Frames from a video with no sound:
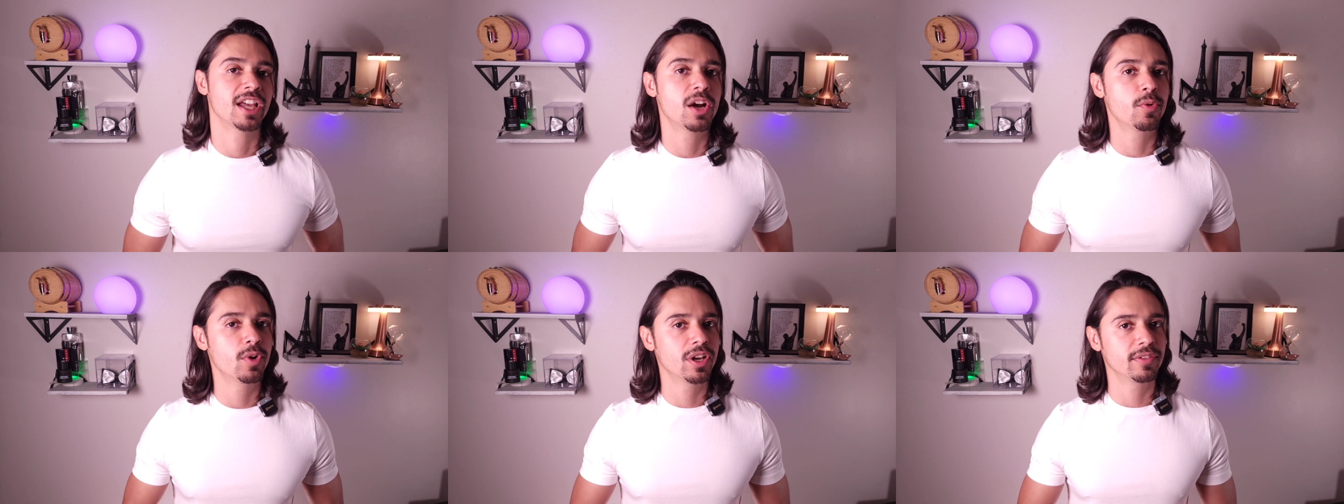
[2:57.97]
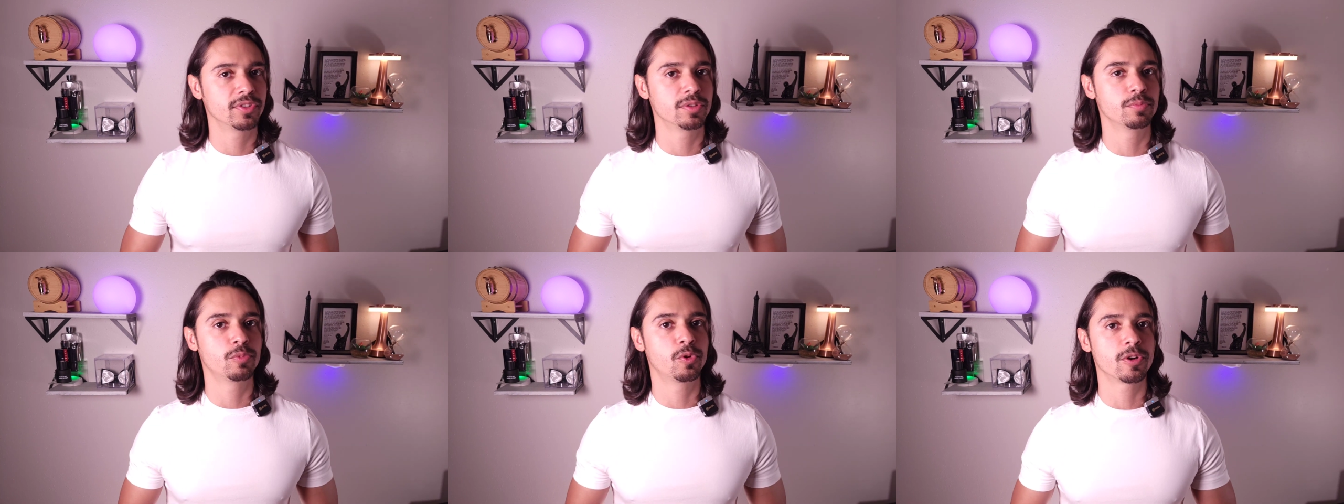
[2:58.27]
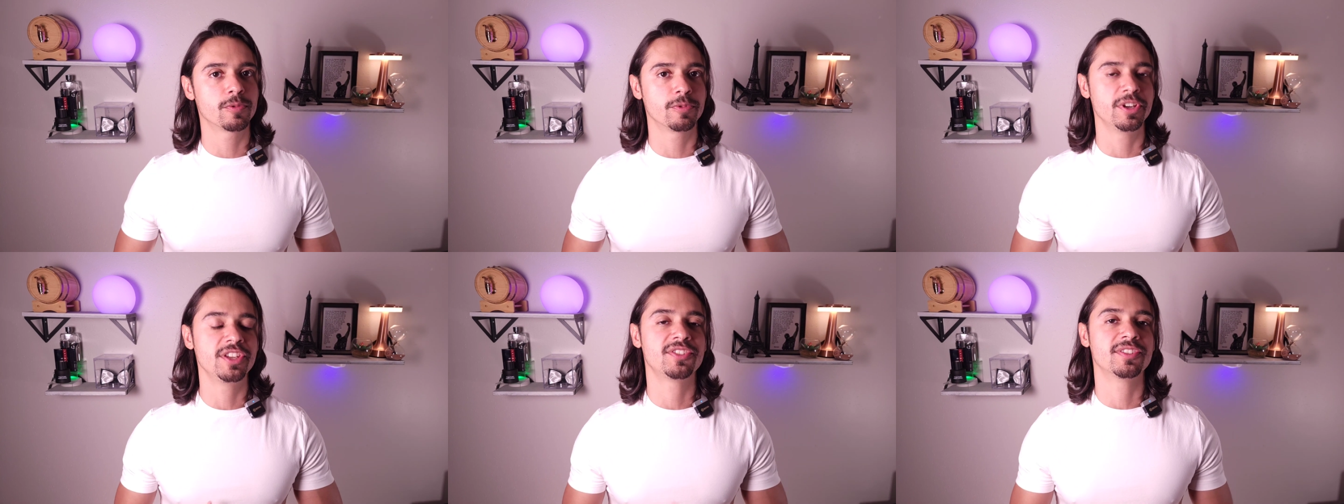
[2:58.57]
However,
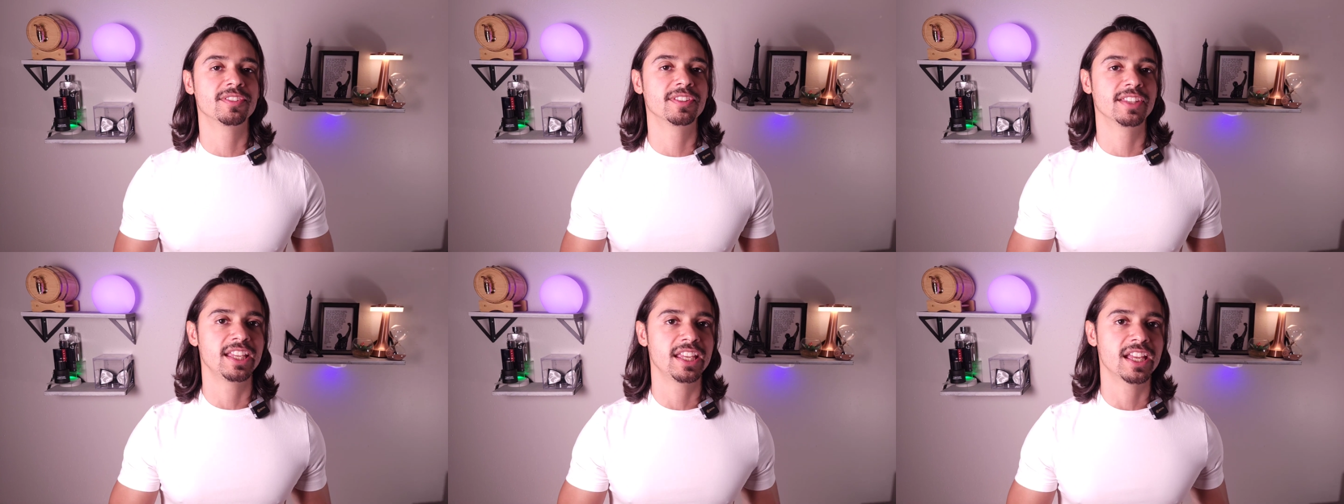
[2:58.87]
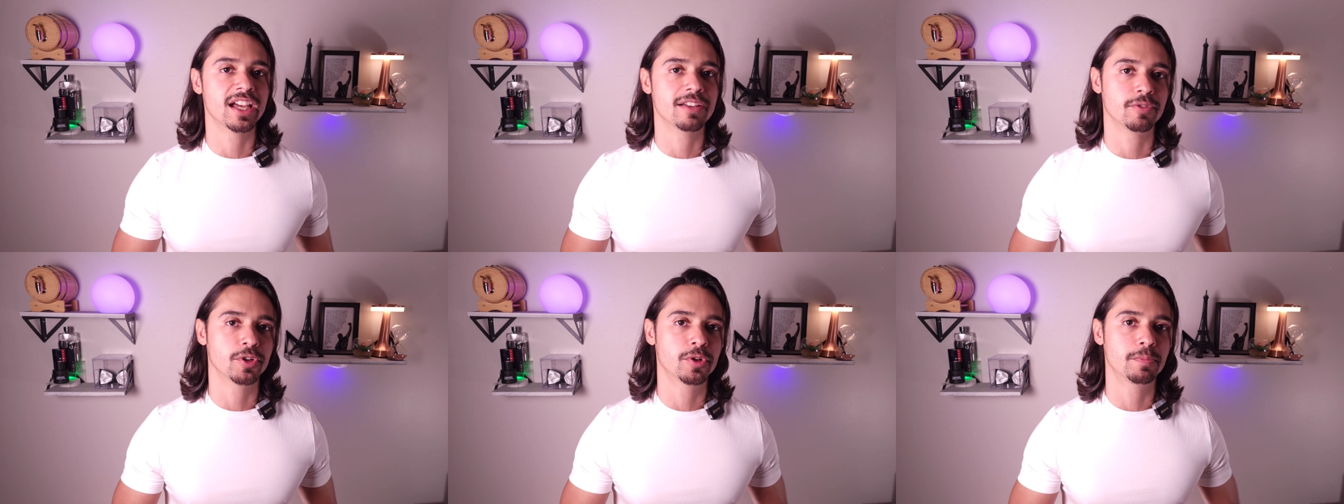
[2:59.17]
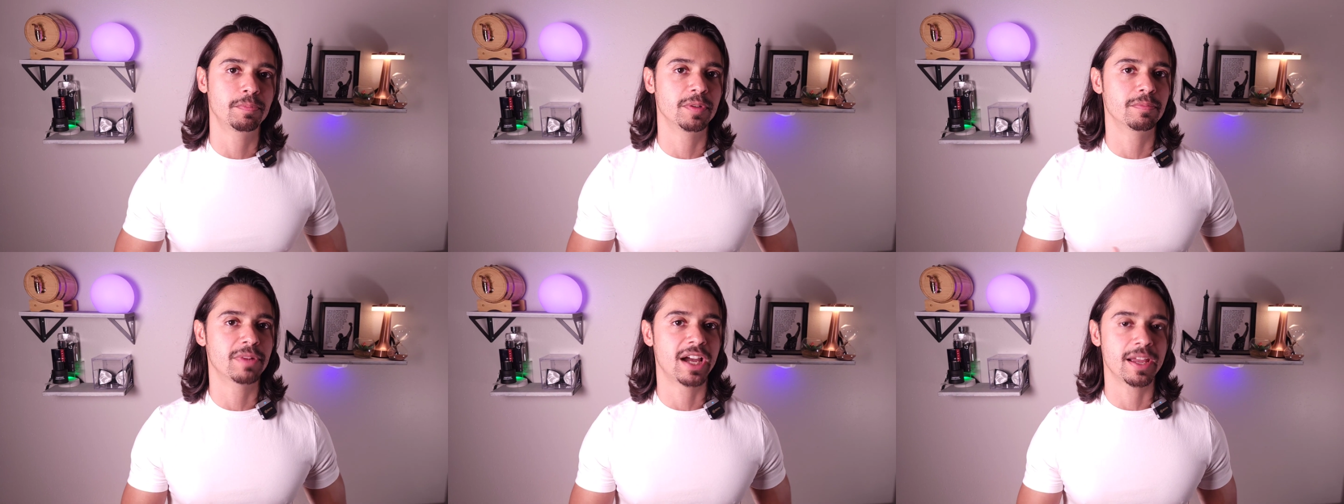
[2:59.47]
more recently, I've
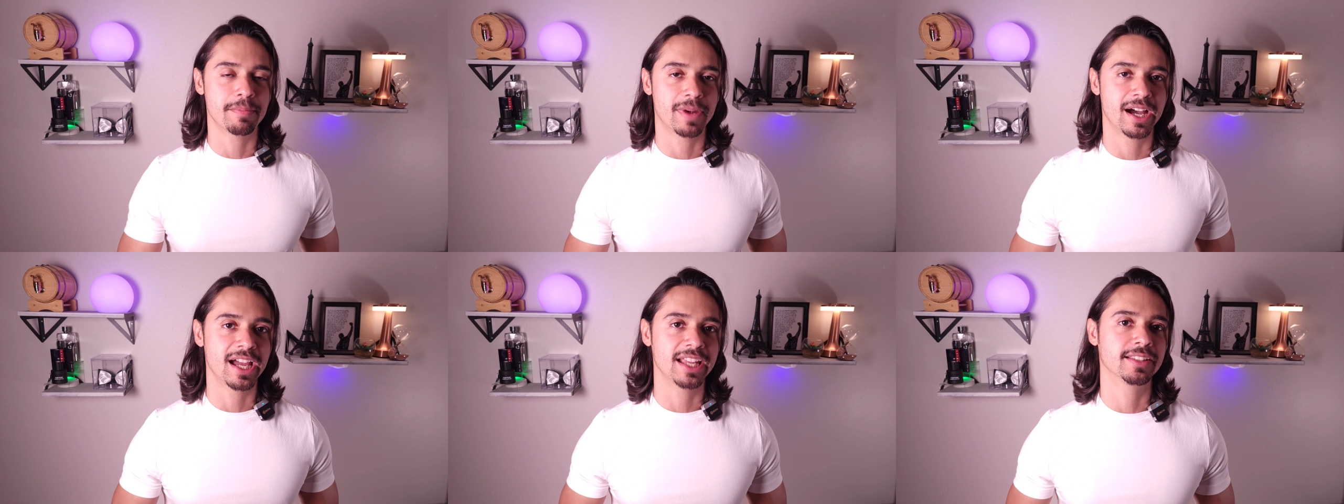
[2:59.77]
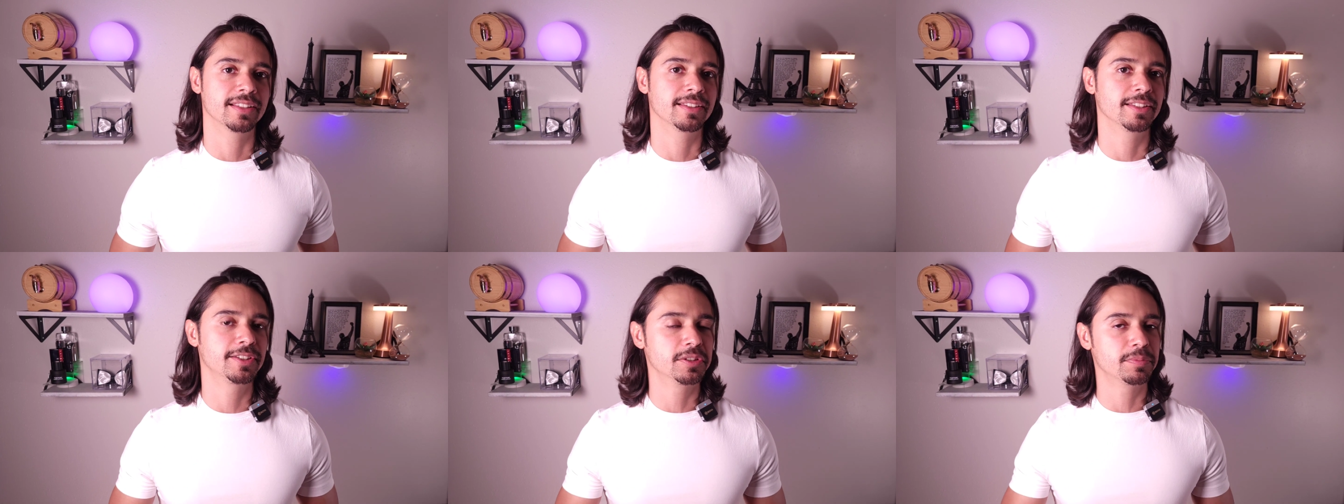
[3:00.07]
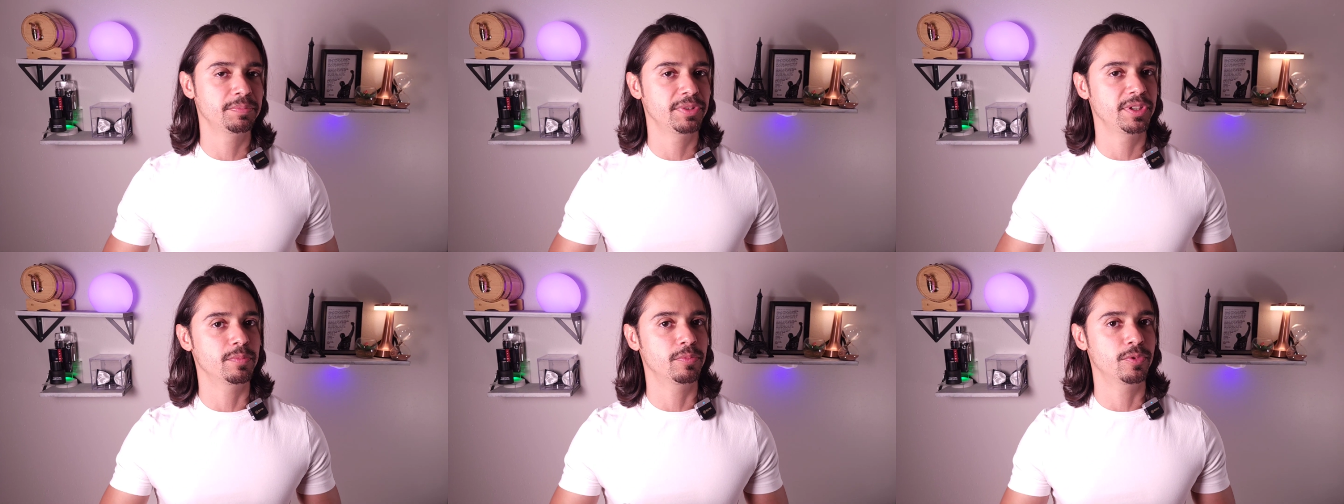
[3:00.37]
opened my mind a
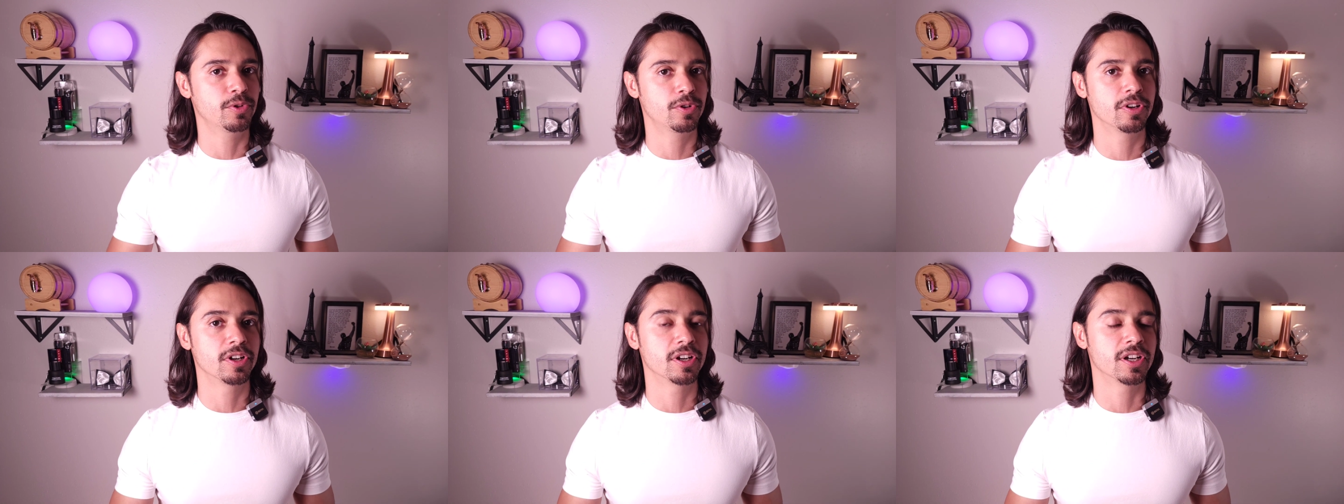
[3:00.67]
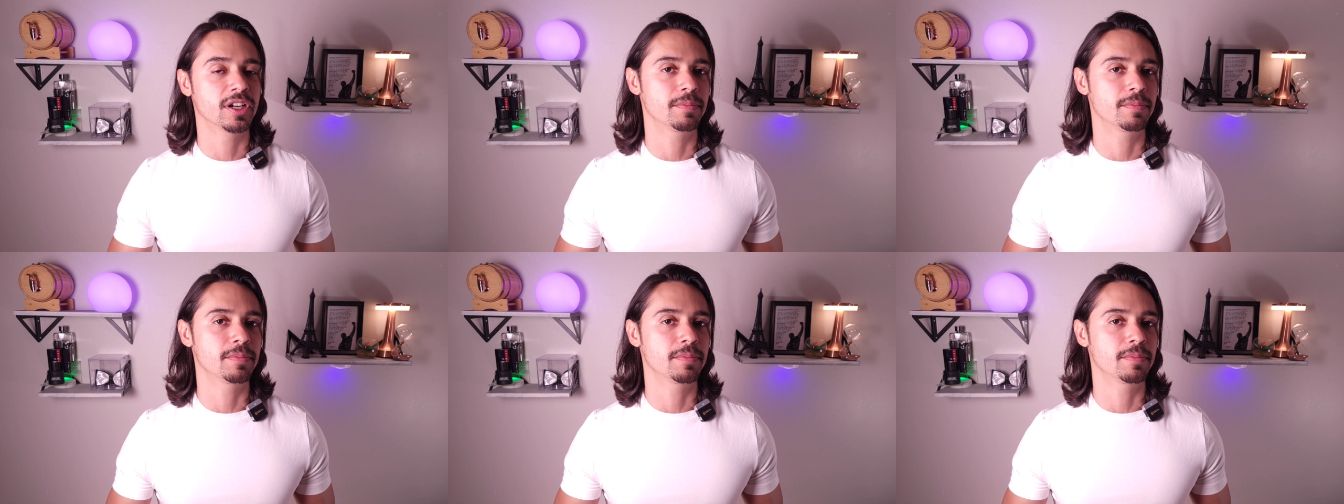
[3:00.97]
little bit more